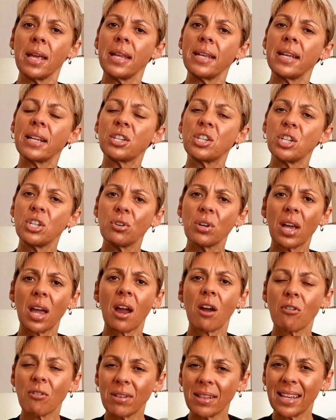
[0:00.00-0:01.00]
Now, do you
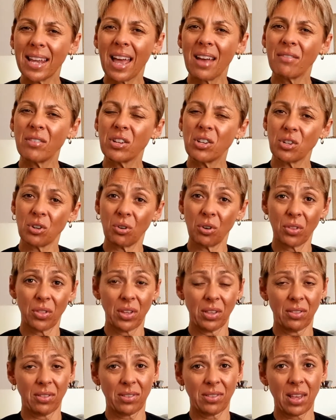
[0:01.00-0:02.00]
currently have a dog
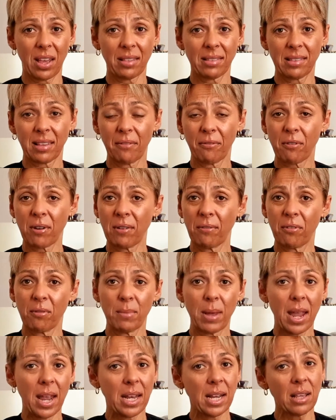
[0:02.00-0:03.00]
that's suffering
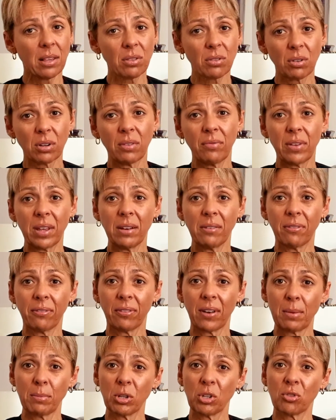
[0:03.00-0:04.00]
from any sort of
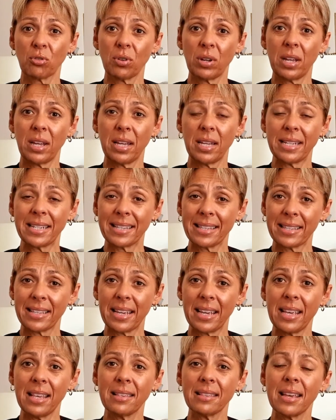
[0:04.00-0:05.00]
inflammatory
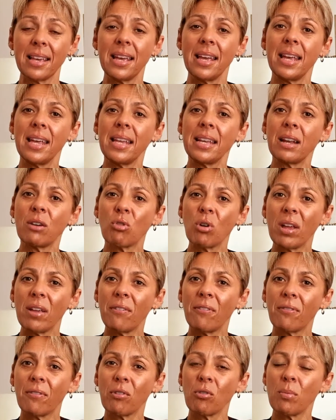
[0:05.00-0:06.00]
disease? Now,
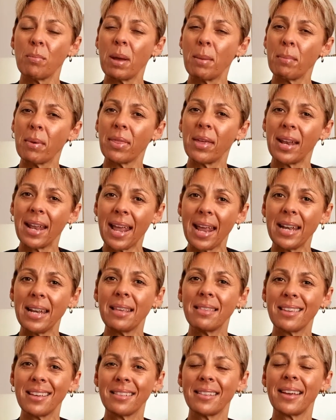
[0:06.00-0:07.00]
remember that
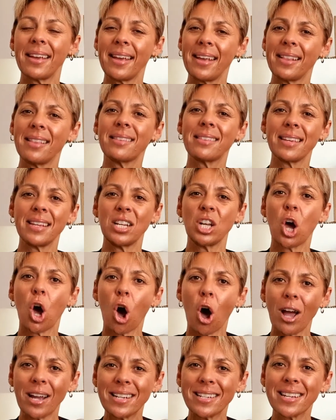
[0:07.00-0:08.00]
anything that ends in
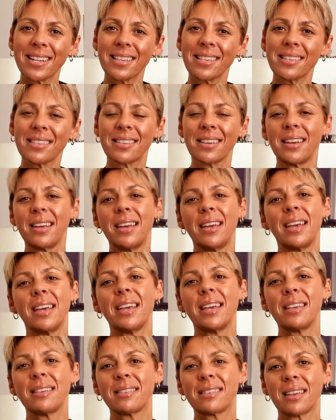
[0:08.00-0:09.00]
itis
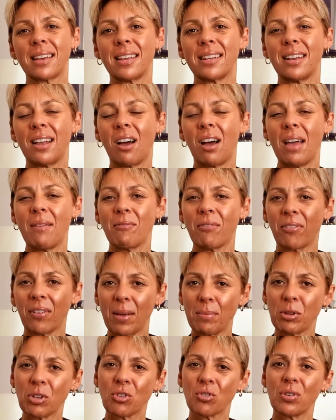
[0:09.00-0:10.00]
is an
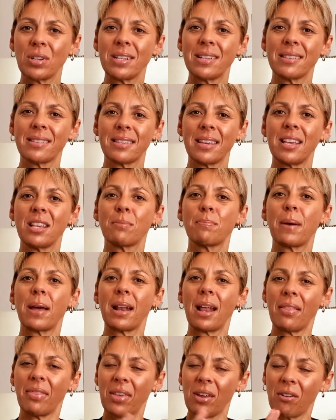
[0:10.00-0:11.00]
inflammatory disease,
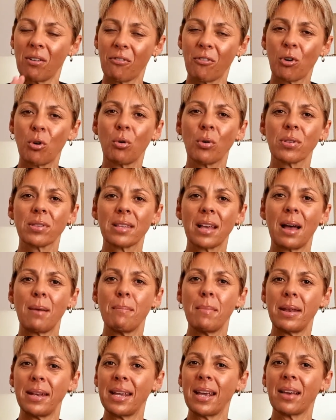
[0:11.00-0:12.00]
but there of course are
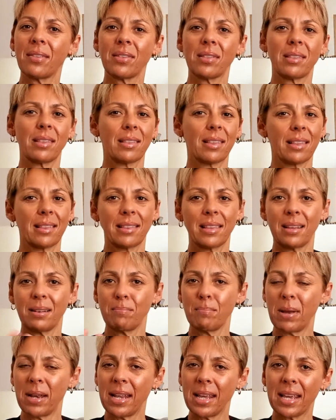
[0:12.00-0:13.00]
many others, as I
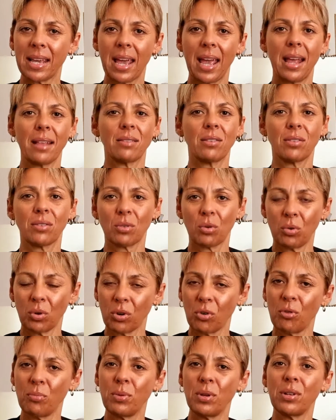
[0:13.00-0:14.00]
said, many cancers,
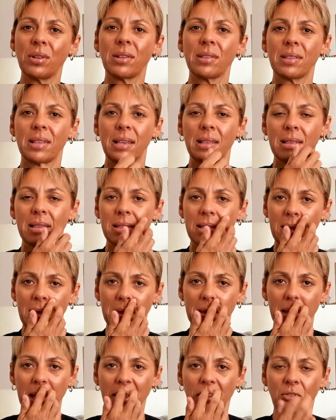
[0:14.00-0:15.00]
autoimmune diseases,
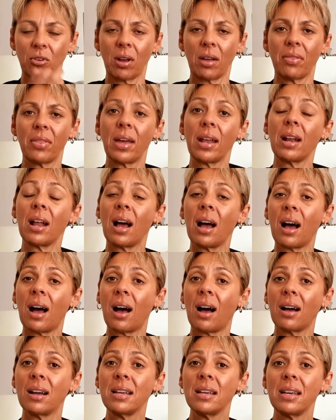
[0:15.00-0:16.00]
etc., that
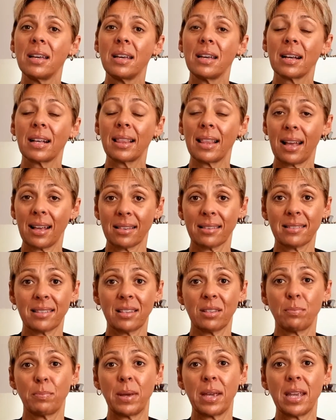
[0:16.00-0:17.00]
are classed
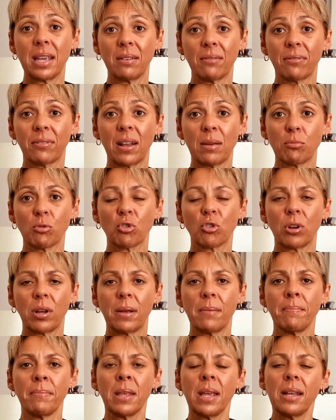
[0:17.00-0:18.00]
as being
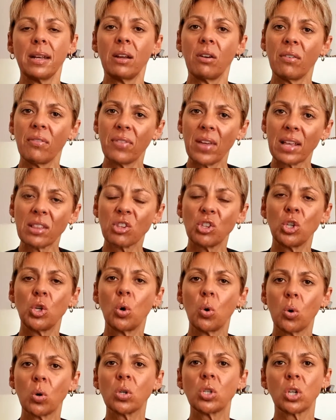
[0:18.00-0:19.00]
inflammatory. Now, if that's
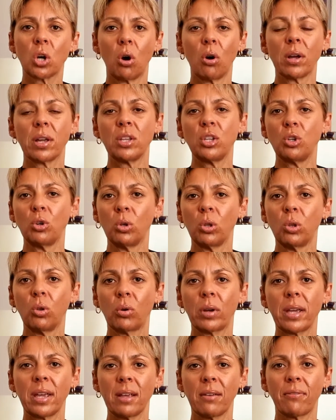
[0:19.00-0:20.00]
your dog and you're
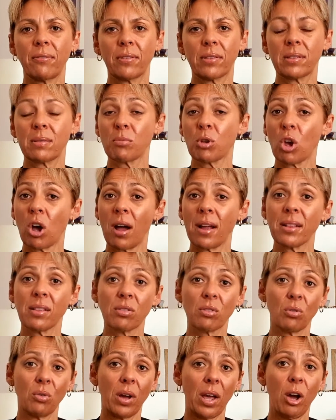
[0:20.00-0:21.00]
looking for some
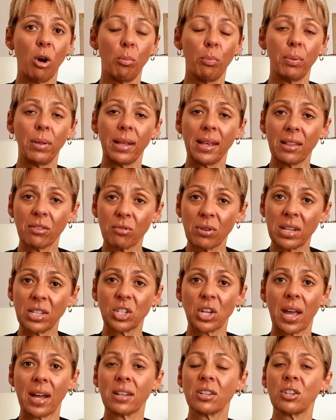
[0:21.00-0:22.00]
guidance or help, please
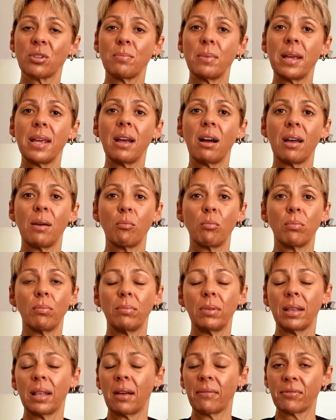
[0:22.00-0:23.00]
reach out to me. I'd
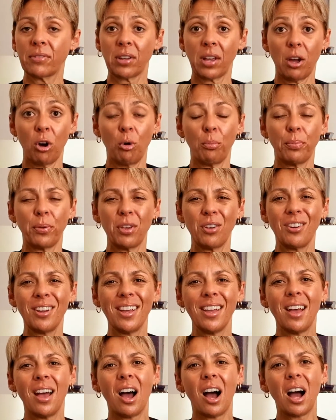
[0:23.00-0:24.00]
love to help you.
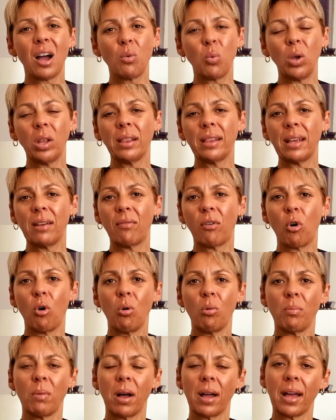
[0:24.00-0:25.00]
I will leave
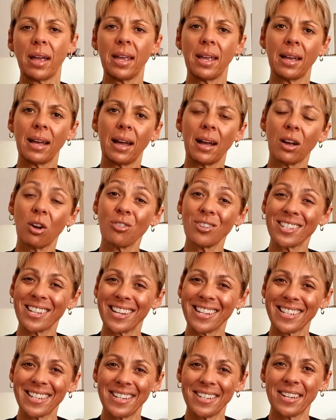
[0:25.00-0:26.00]
all my
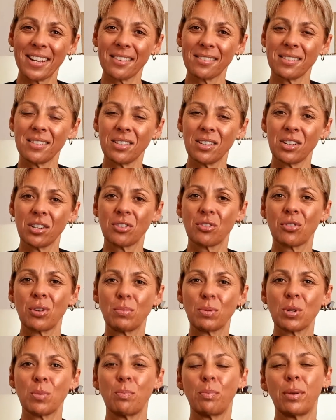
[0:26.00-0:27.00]
contact details in the
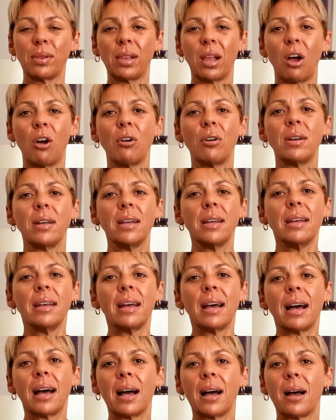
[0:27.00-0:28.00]
description below.
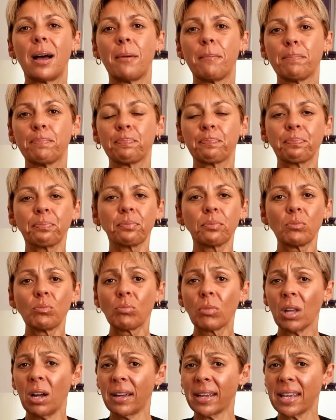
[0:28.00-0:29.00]

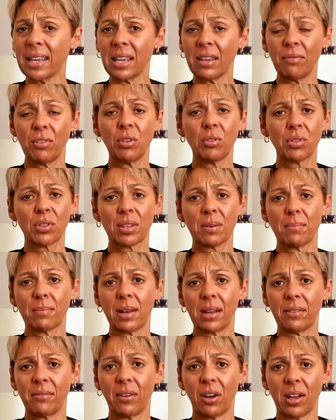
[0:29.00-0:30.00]
I can give you some
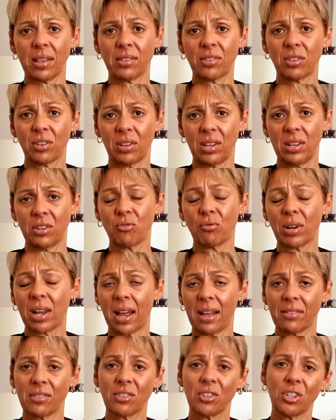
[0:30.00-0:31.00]
advice in
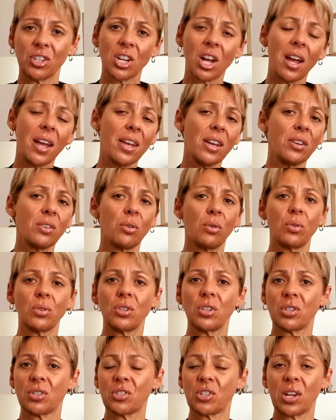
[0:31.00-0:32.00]
regards to diet or
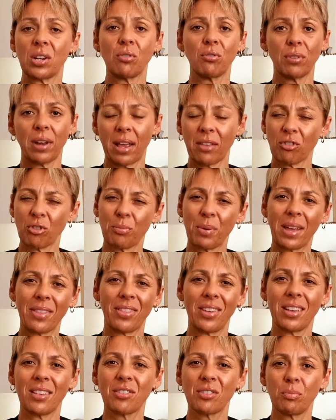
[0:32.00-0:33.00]
just general
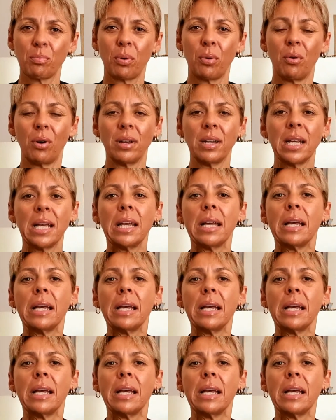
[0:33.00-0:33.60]
naturopathic support.